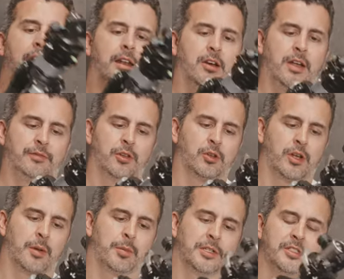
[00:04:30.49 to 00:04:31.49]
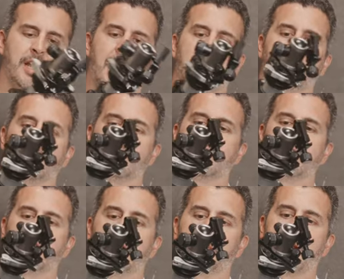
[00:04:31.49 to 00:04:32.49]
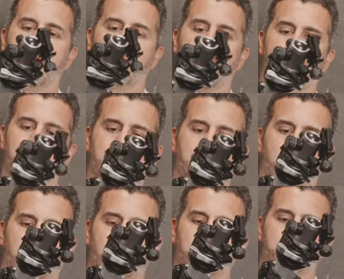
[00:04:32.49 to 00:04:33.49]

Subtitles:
And I'll have to look up exactly how high this goes.